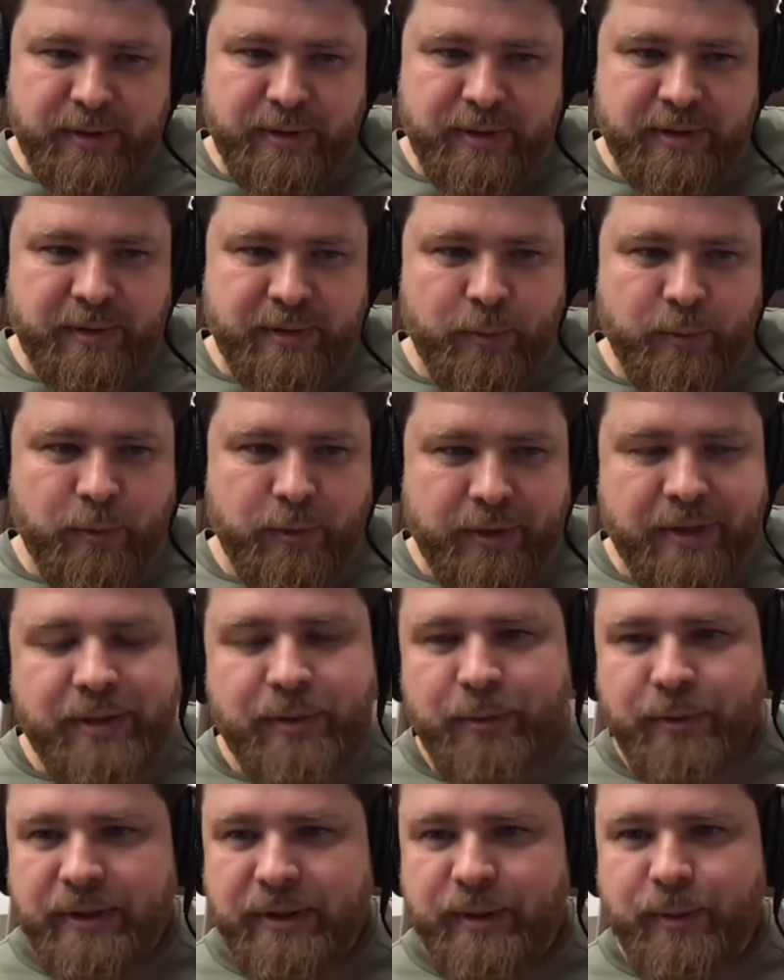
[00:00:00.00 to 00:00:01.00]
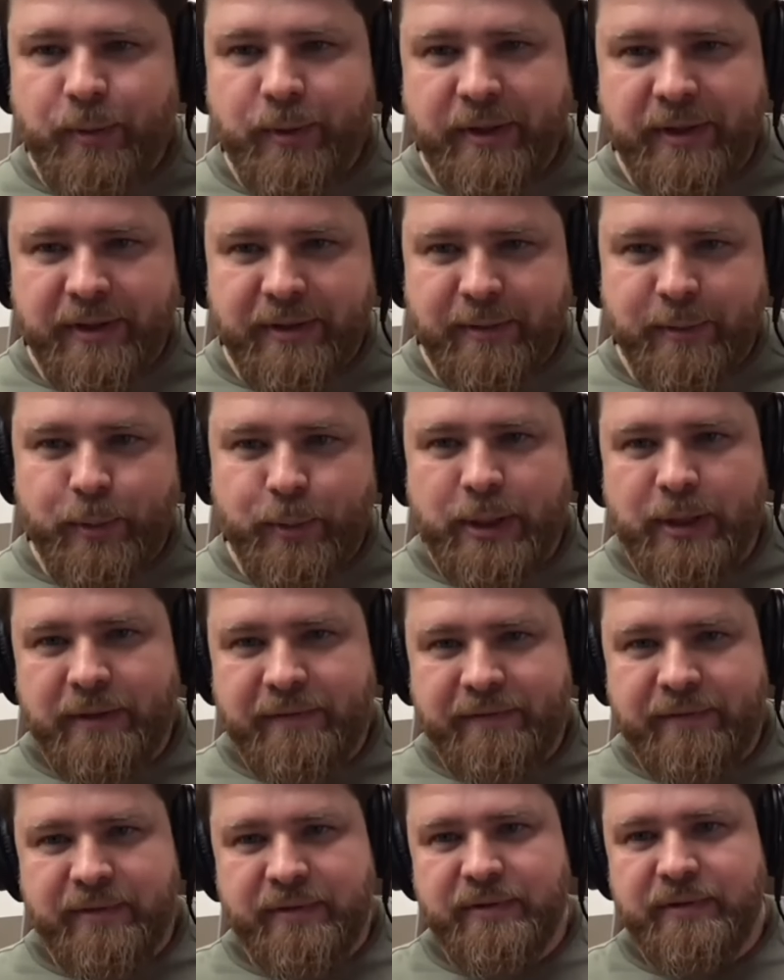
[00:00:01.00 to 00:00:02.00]
which worked really well
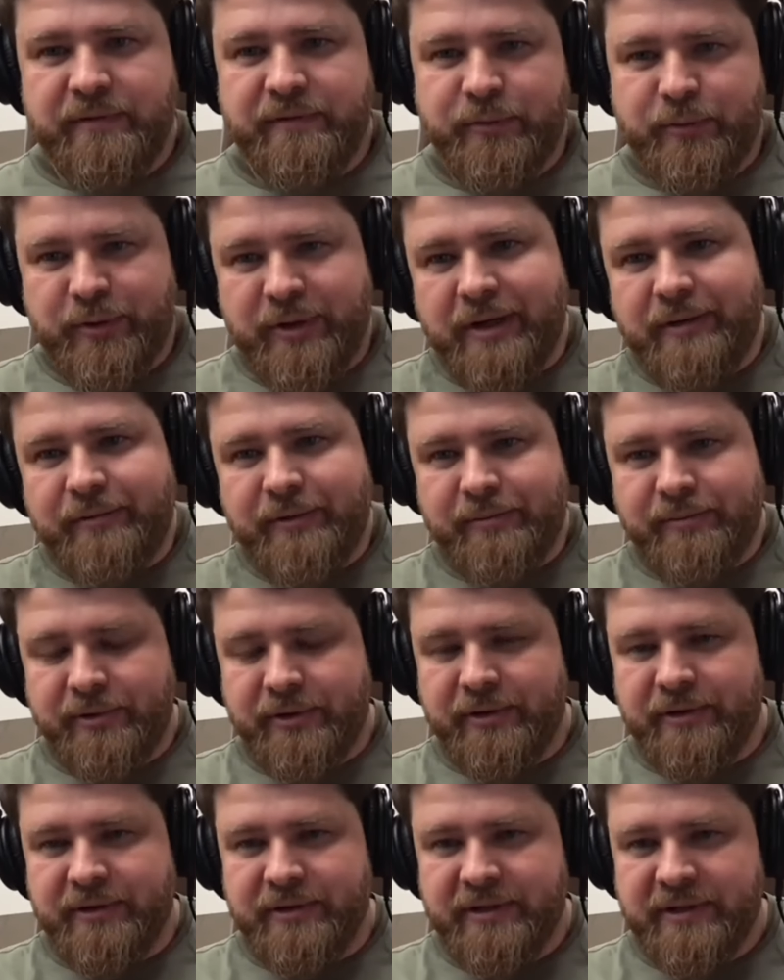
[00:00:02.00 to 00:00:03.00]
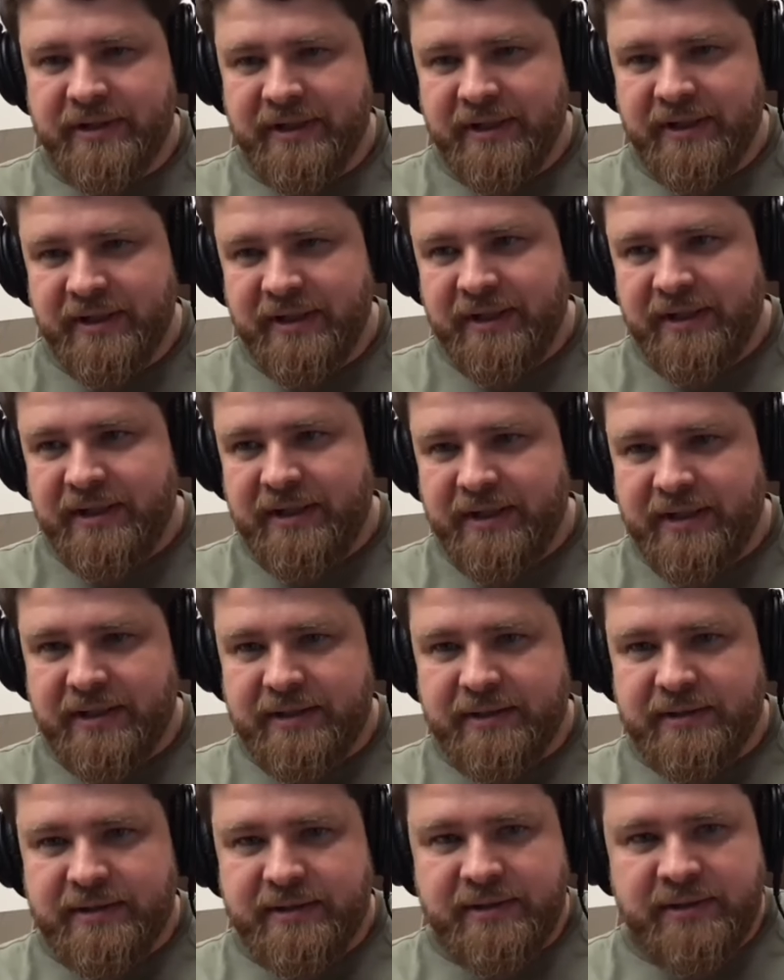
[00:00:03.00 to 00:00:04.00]
for our product,
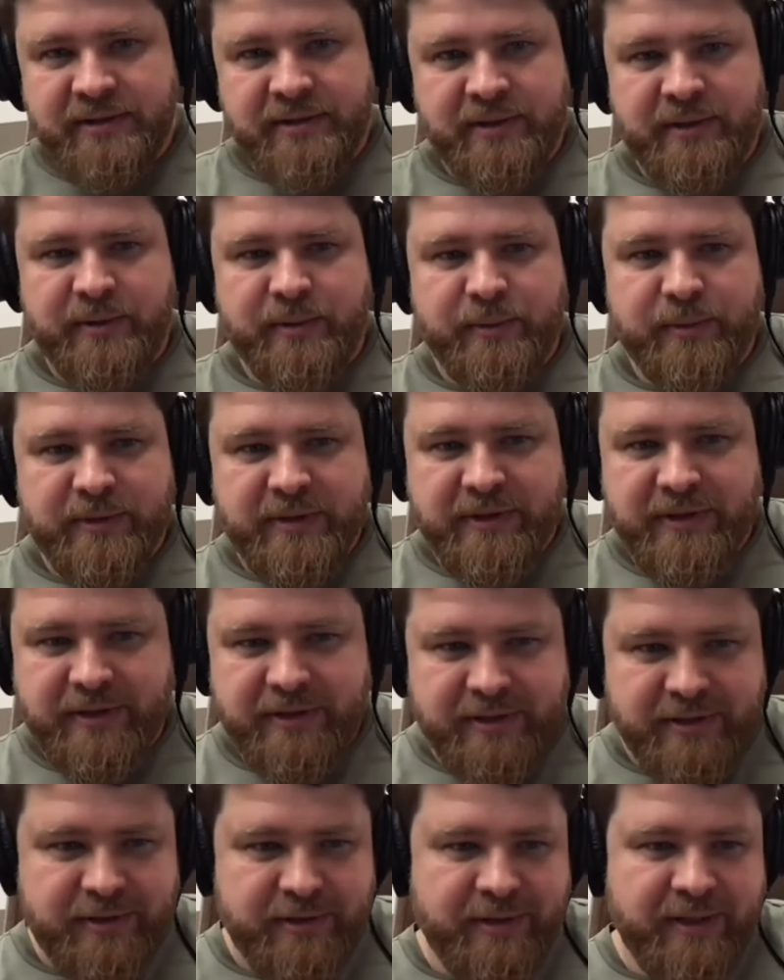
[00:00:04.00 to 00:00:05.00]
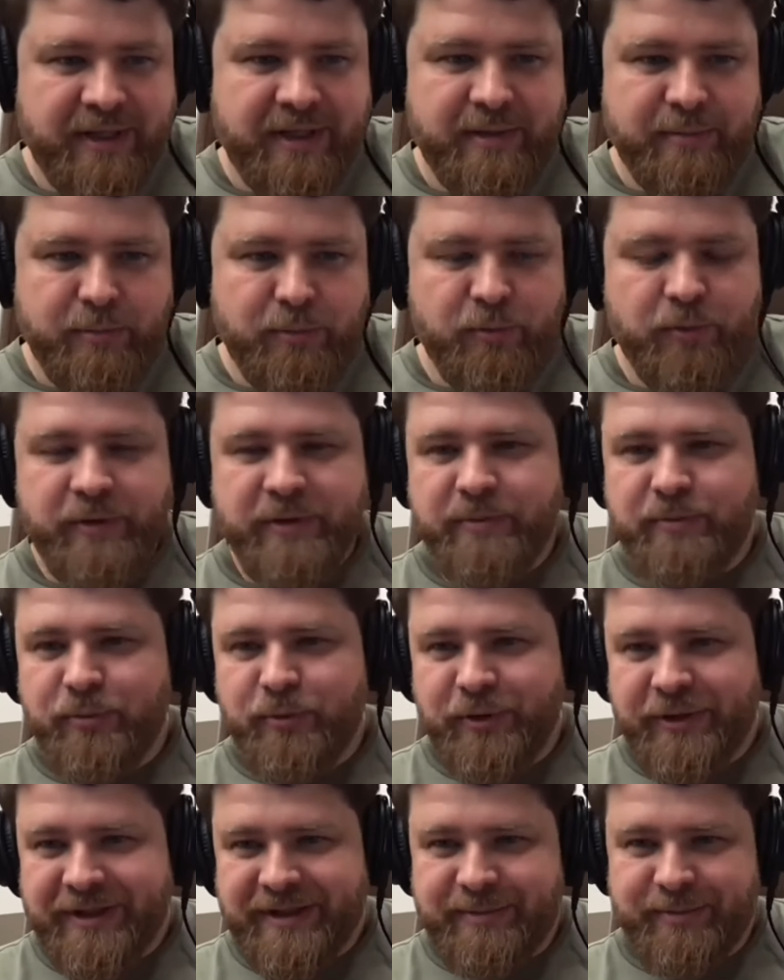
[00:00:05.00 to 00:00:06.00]
and we started to gain more and
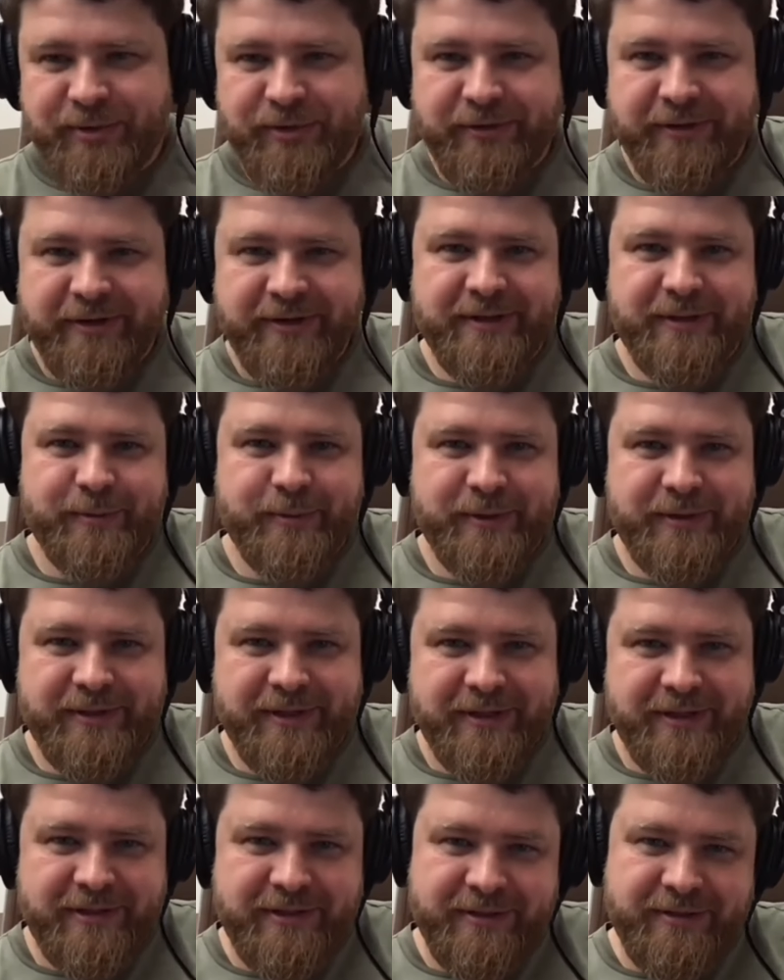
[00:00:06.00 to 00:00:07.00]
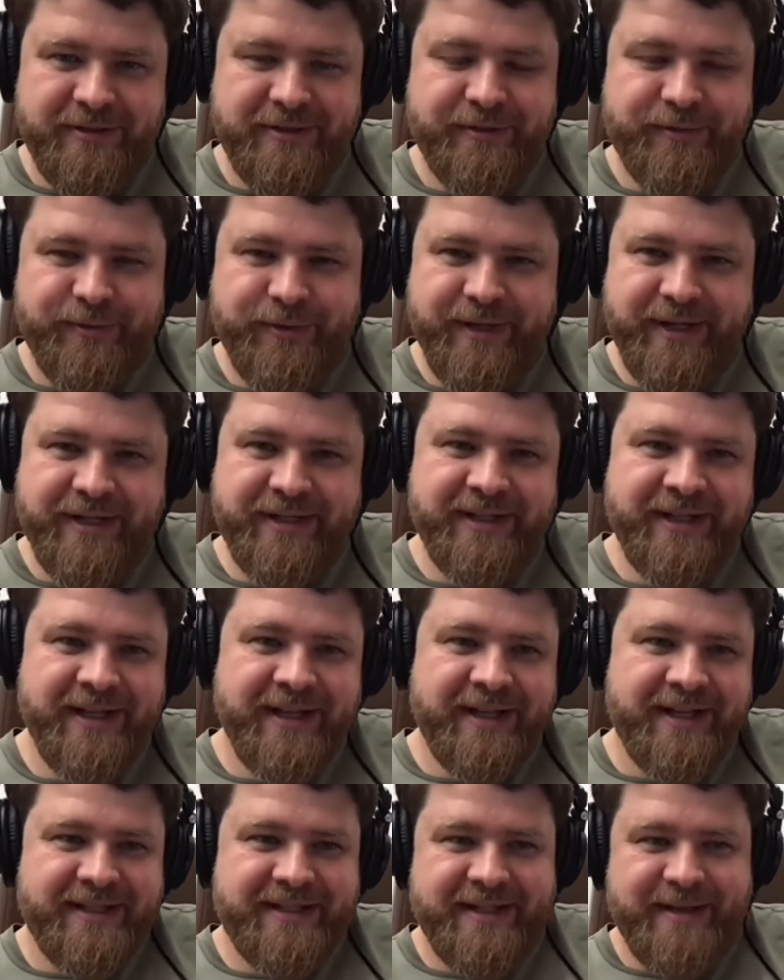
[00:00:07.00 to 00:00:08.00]
more experience. We started to integrate
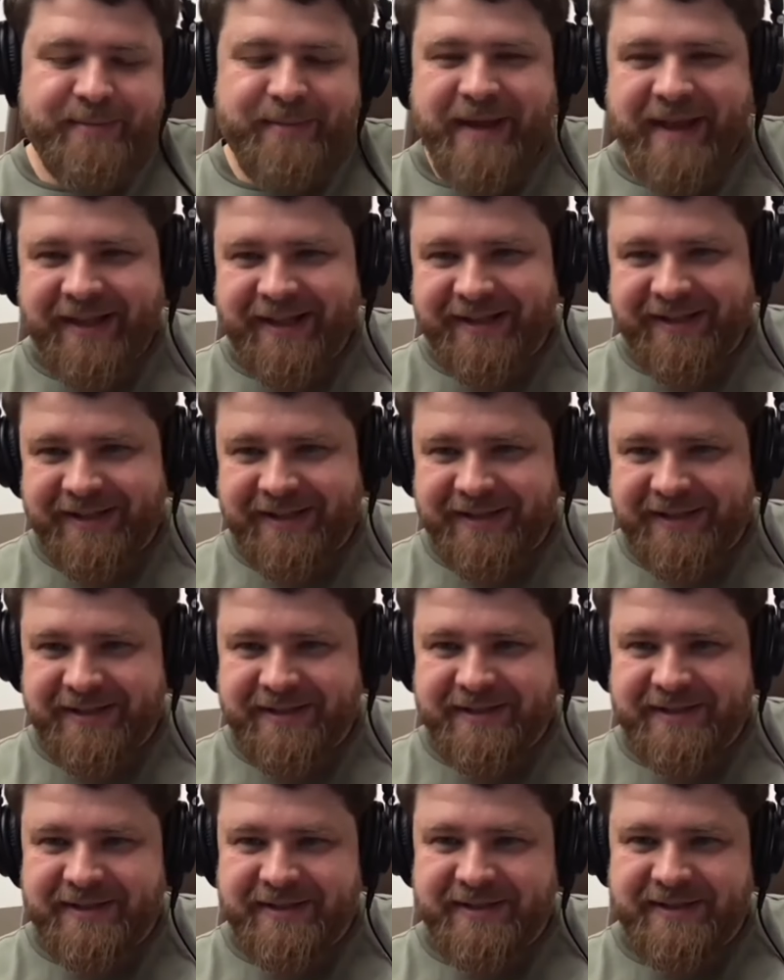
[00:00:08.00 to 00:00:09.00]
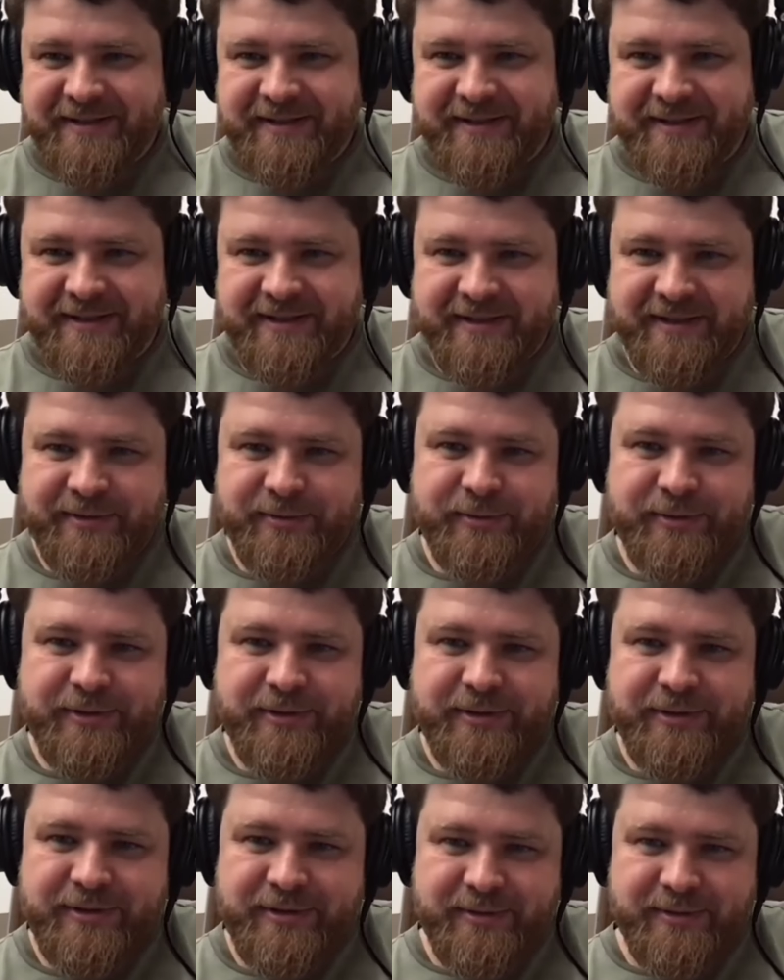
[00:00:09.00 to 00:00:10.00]
some analytics in order
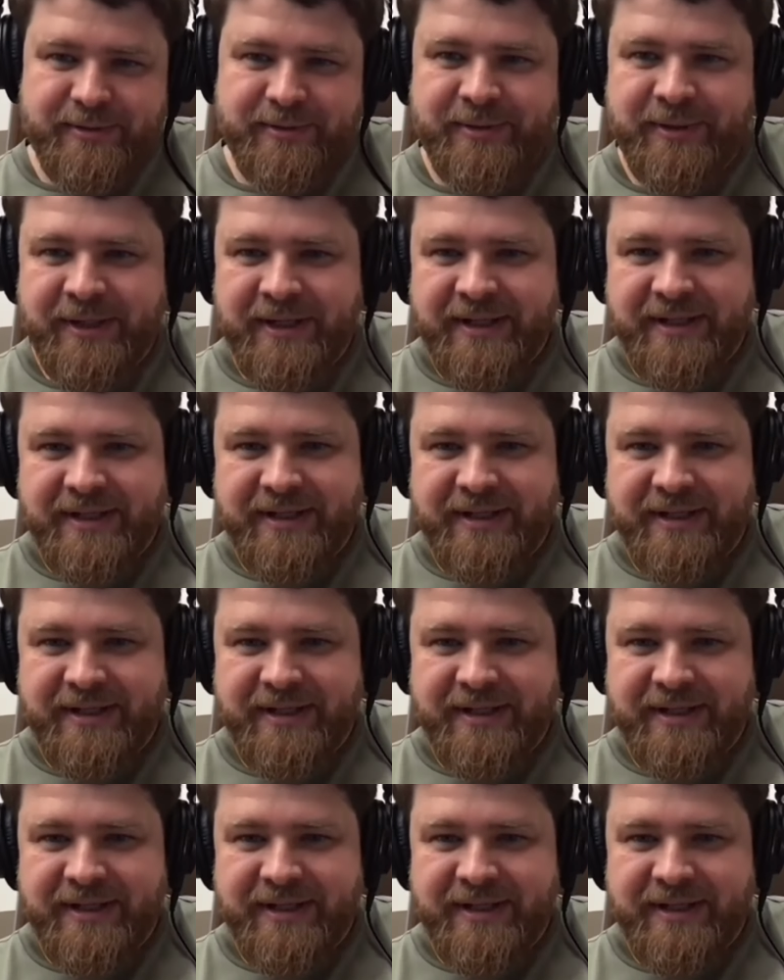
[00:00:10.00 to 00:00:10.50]
to